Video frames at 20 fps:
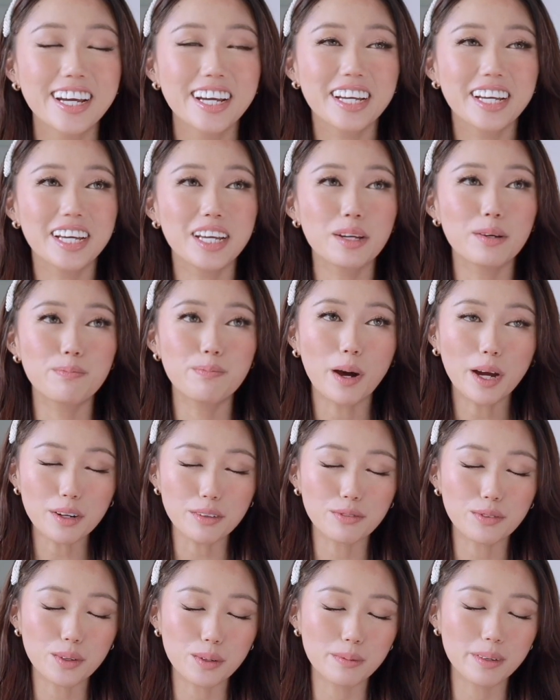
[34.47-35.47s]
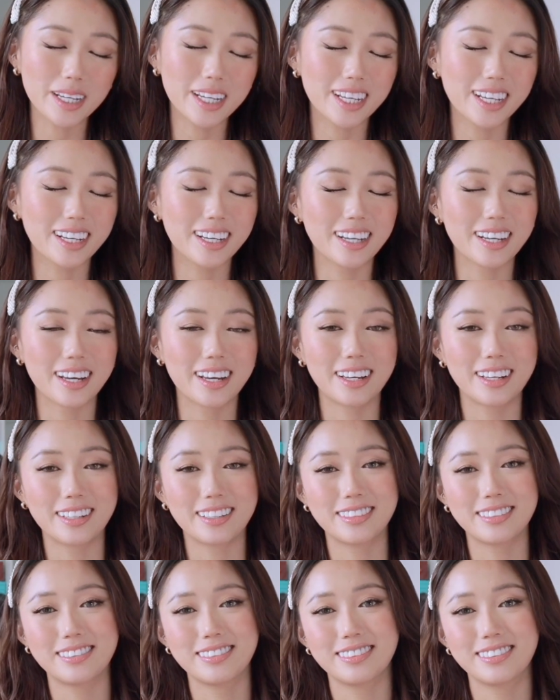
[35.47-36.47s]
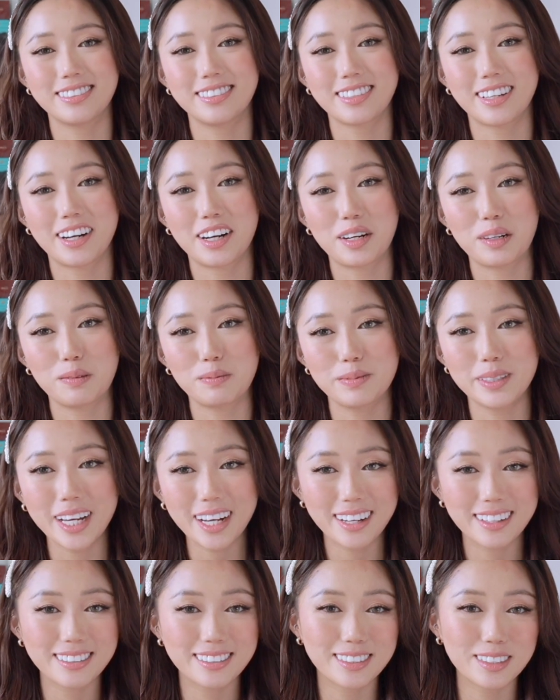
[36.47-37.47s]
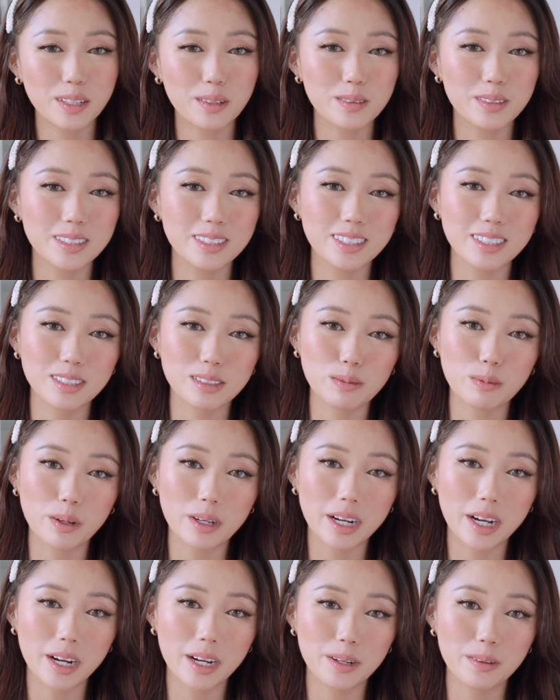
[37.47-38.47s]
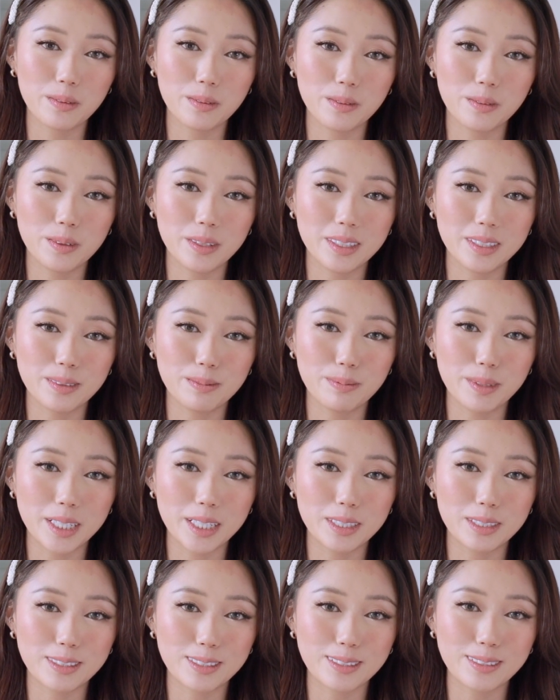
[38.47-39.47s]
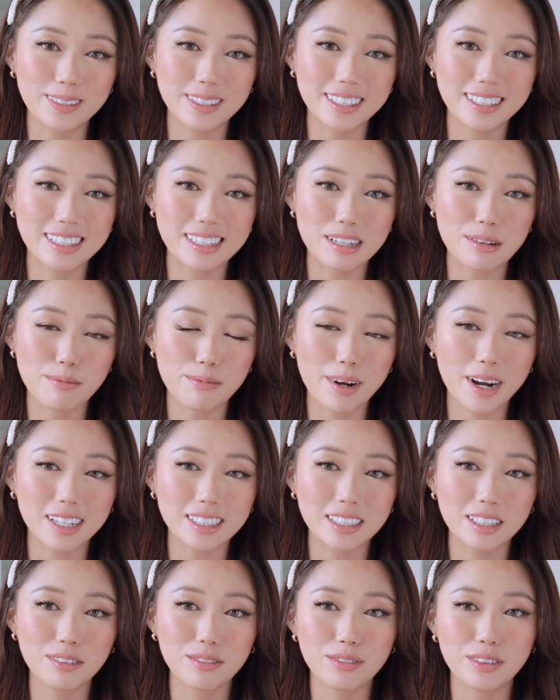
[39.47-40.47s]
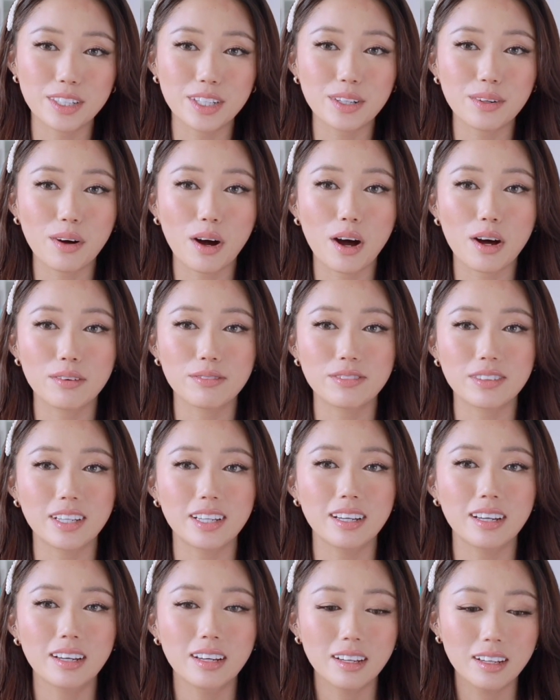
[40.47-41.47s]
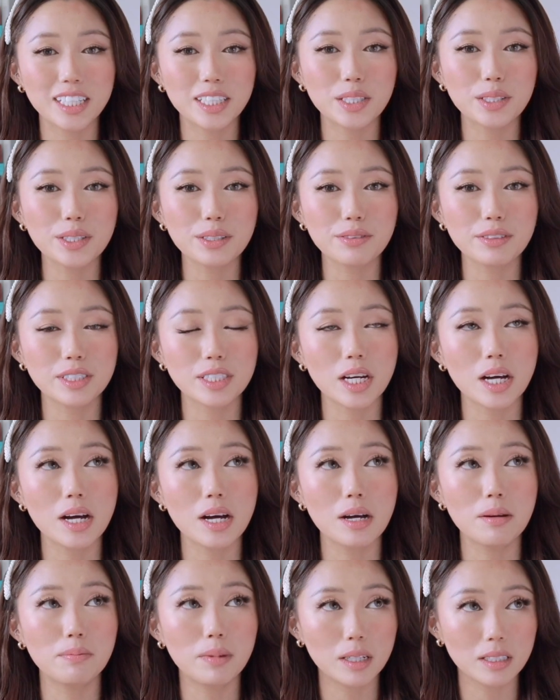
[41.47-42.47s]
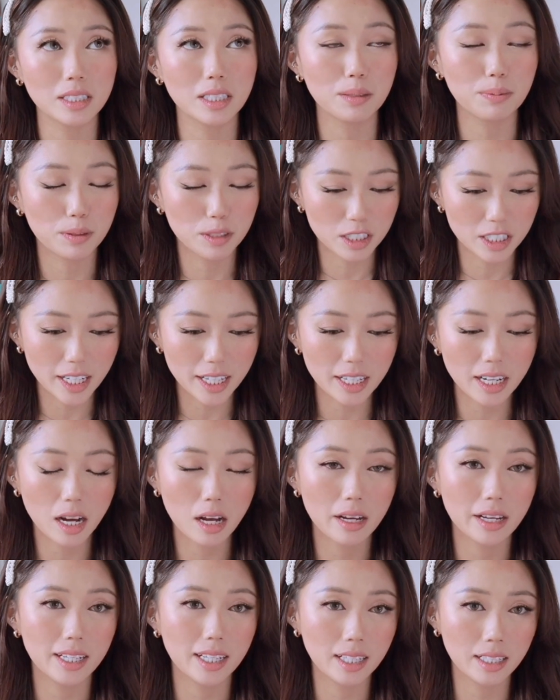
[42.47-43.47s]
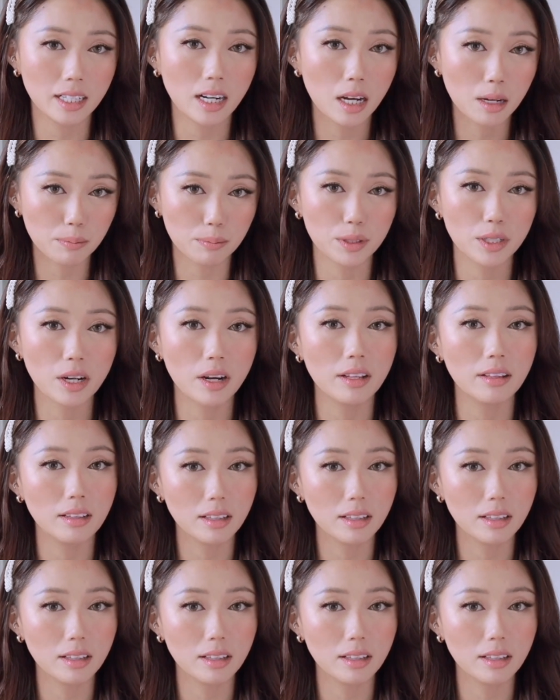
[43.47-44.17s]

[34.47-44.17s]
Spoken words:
he bought it for me and yeah, so this is what I will be doing, an unboxing video of the Louis Vuitton multi-pochette in Empriente